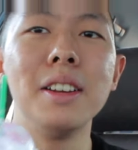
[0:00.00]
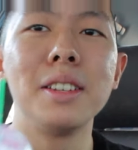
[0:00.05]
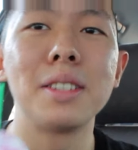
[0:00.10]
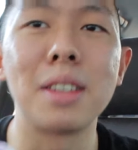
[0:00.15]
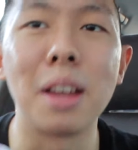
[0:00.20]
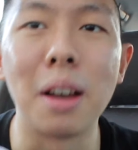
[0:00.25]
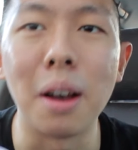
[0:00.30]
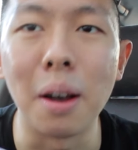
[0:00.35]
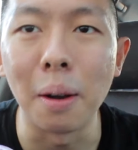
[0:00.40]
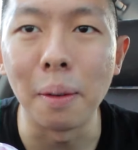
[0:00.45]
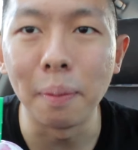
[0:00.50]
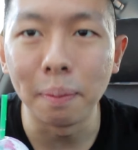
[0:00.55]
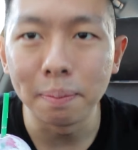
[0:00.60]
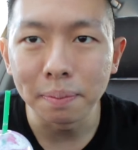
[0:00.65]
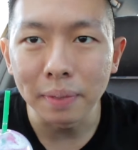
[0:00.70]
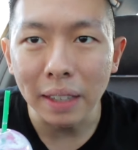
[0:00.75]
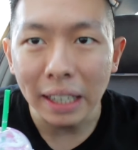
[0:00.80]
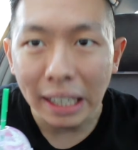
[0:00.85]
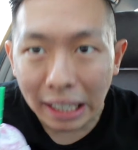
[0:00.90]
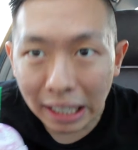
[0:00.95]
So
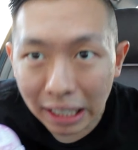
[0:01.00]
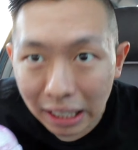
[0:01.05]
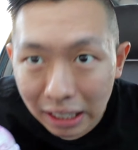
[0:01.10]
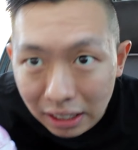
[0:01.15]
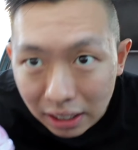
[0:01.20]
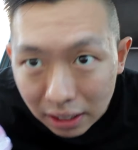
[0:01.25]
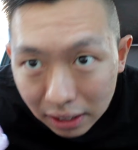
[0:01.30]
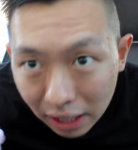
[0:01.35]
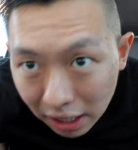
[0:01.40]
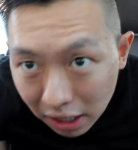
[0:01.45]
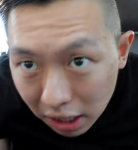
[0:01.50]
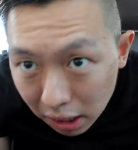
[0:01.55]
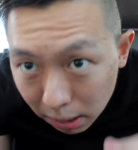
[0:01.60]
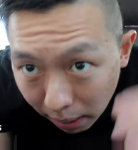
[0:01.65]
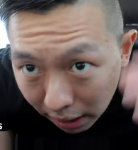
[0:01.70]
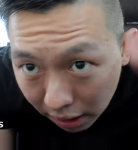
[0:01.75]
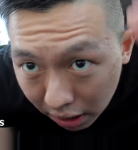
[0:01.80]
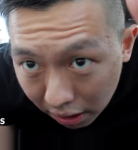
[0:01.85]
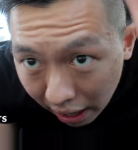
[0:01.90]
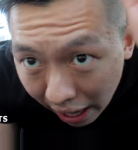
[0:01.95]
this
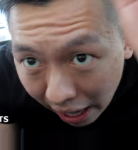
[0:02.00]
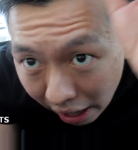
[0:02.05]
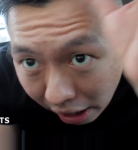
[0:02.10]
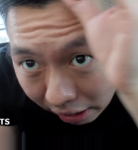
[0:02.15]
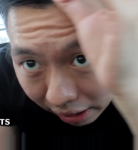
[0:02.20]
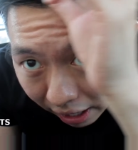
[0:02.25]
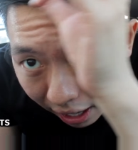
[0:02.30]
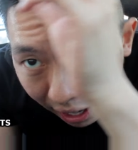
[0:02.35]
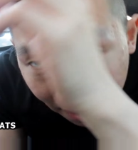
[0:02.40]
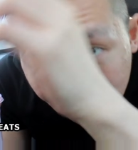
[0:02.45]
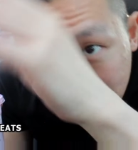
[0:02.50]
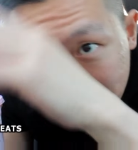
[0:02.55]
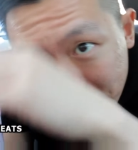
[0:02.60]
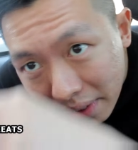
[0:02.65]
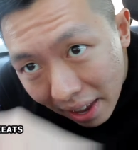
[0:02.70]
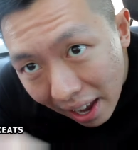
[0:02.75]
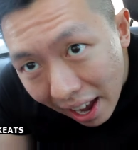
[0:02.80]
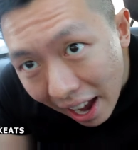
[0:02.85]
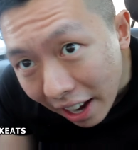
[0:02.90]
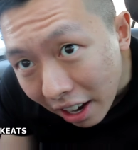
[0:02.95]
is my new haircut.
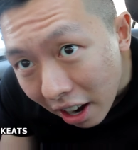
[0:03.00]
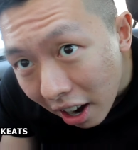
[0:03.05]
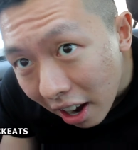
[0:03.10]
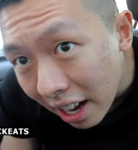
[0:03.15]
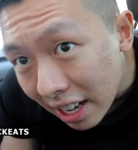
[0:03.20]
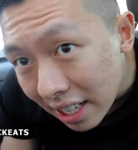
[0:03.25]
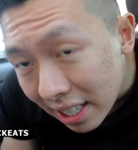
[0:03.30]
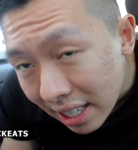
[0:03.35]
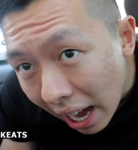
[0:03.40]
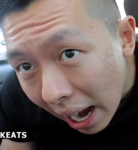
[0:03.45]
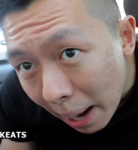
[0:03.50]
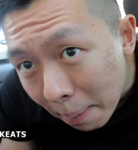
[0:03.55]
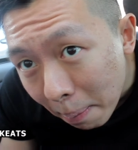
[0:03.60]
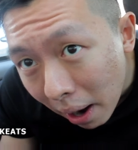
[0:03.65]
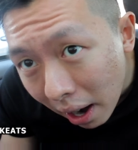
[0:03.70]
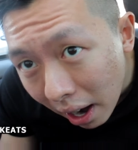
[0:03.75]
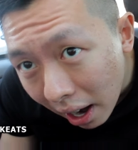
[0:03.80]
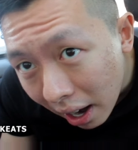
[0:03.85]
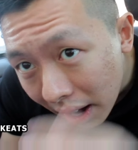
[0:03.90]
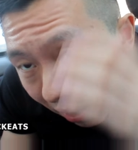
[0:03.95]
I got a side
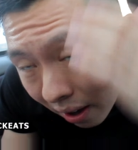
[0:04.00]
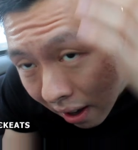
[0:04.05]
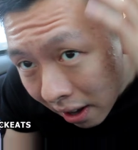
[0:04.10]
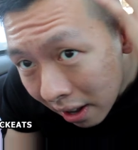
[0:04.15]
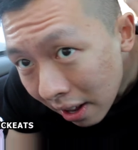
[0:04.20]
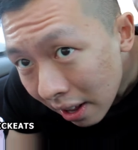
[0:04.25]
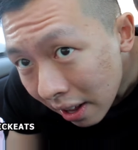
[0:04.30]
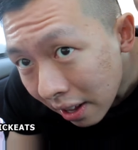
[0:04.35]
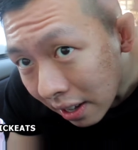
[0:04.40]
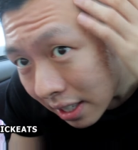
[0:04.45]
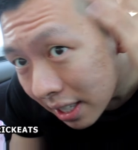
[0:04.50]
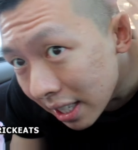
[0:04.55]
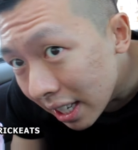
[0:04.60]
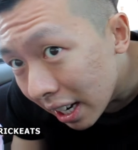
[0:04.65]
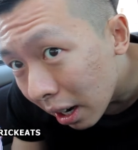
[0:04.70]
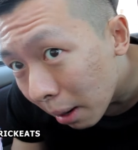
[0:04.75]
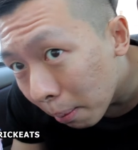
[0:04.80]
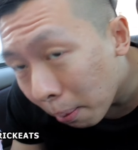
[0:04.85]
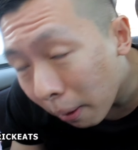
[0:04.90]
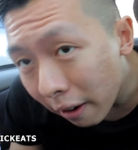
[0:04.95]
part,
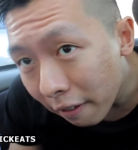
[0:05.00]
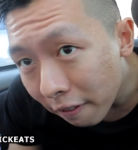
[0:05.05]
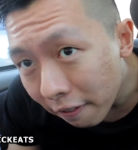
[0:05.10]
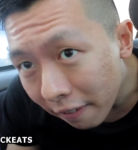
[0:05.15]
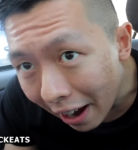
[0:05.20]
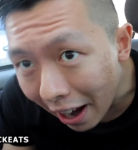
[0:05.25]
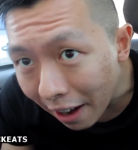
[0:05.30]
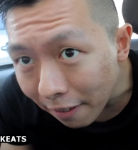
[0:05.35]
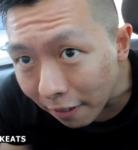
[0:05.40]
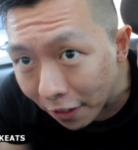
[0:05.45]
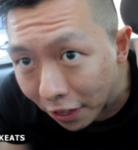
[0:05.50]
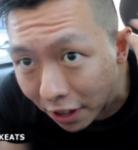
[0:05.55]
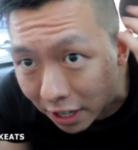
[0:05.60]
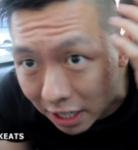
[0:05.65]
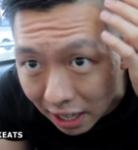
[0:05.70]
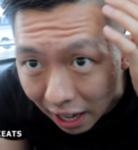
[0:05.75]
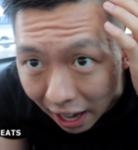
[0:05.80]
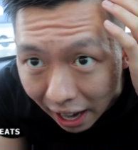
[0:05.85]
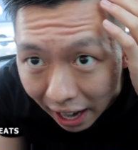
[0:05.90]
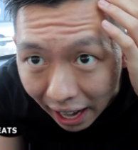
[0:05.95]
0.5 on the
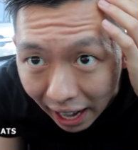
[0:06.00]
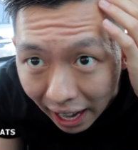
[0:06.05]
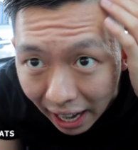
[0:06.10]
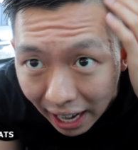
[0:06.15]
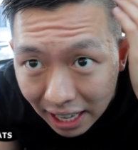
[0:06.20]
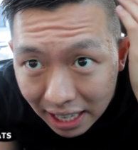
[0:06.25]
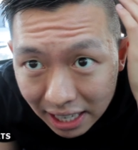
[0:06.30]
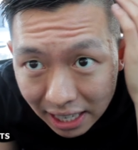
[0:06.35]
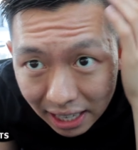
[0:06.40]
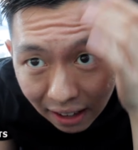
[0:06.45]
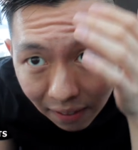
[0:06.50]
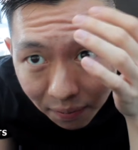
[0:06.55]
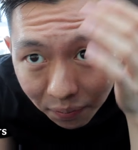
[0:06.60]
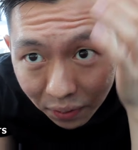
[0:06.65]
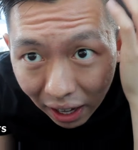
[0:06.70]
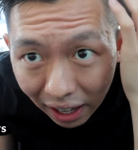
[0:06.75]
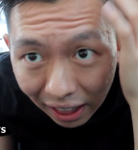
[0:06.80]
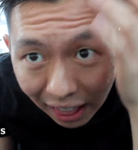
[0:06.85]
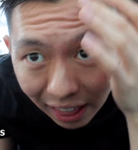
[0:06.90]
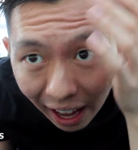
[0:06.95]
sides,
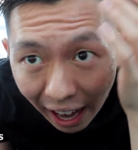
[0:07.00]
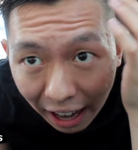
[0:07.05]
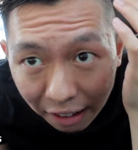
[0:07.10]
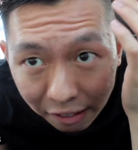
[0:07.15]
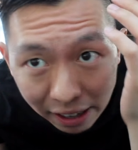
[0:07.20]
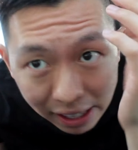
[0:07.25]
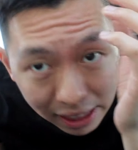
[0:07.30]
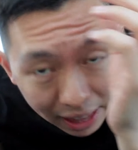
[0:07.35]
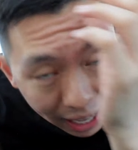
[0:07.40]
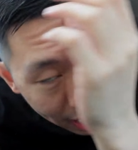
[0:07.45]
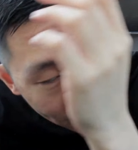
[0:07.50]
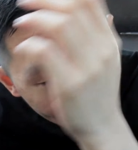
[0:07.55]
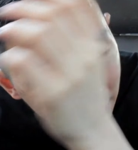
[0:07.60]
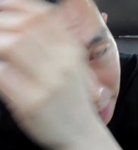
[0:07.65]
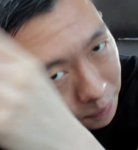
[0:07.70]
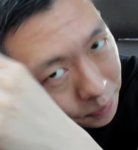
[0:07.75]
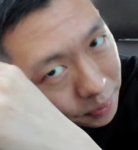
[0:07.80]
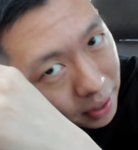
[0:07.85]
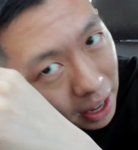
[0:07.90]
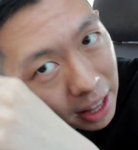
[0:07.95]
a line right
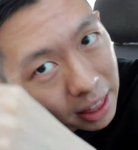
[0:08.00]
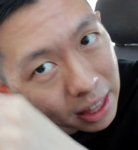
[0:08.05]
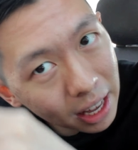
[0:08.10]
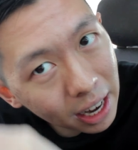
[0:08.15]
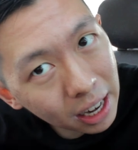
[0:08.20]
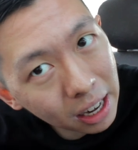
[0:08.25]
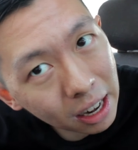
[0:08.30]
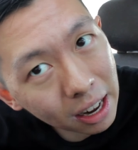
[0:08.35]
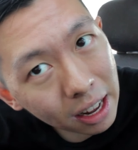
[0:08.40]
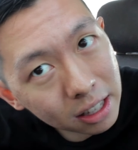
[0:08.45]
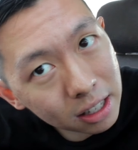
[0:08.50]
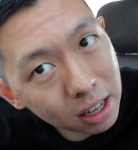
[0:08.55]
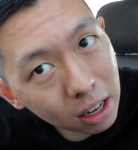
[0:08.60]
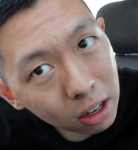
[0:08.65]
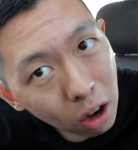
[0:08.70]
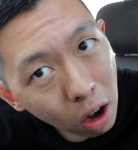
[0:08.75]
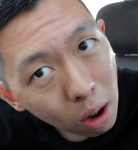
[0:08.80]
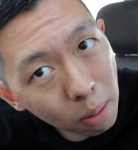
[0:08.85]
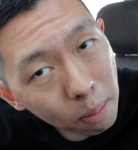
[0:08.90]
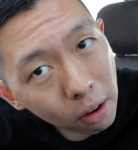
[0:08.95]
there, and then it's
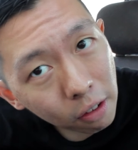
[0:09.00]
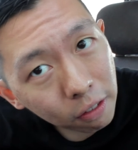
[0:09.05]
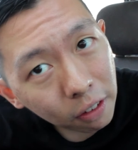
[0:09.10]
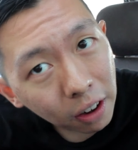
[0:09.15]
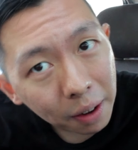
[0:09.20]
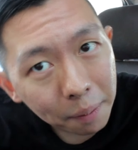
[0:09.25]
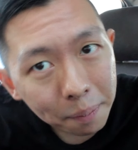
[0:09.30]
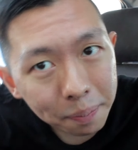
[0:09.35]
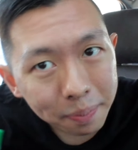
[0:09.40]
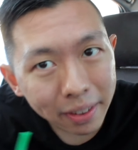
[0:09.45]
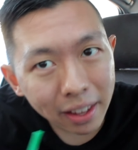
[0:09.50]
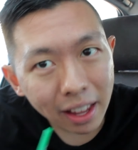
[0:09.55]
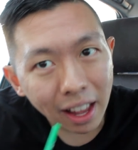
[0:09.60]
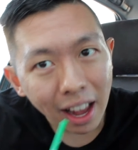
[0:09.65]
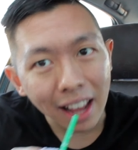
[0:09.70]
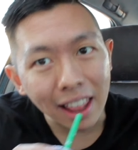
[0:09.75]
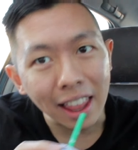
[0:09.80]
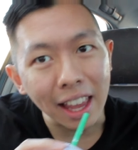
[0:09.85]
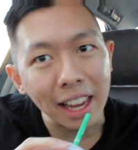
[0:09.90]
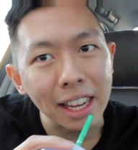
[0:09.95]
a comb over.
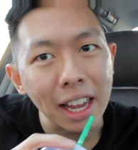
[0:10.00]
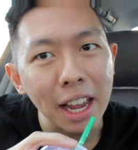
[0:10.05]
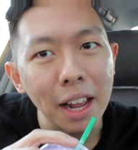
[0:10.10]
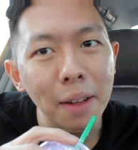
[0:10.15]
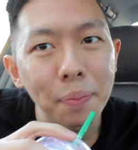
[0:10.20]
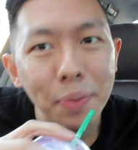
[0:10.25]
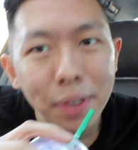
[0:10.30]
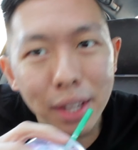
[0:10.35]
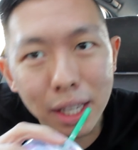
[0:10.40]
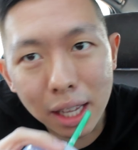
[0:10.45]
I like it.